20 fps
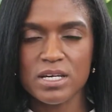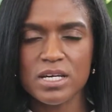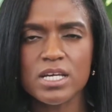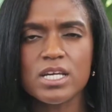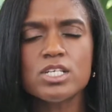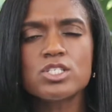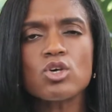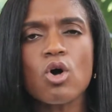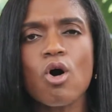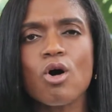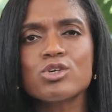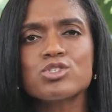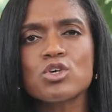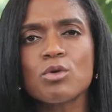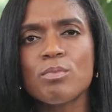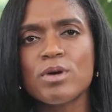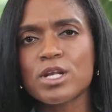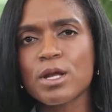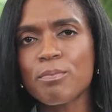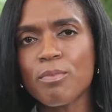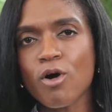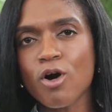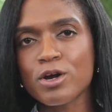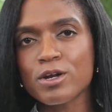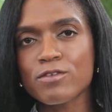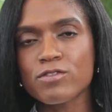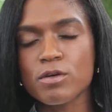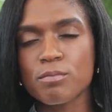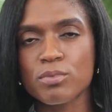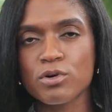He's also been a
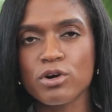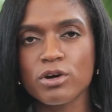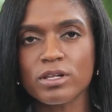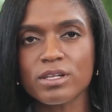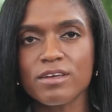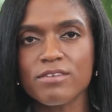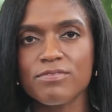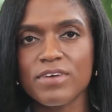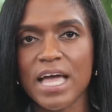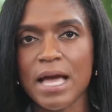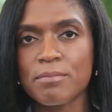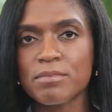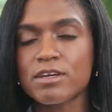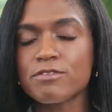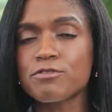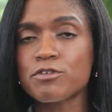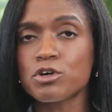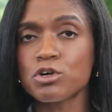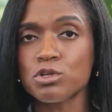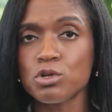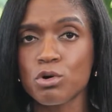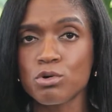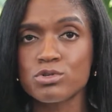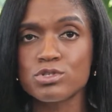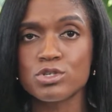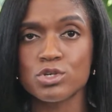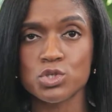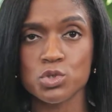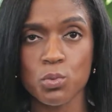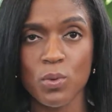part of the Berkley family for
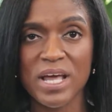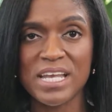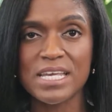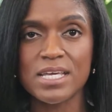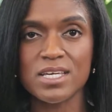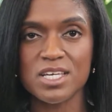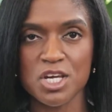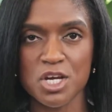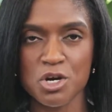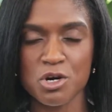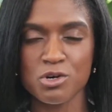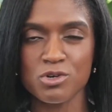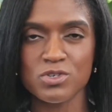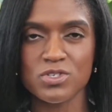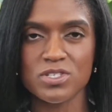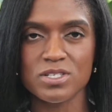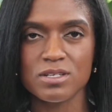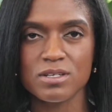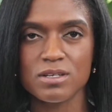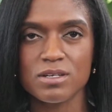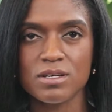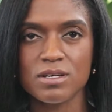close to 20 years.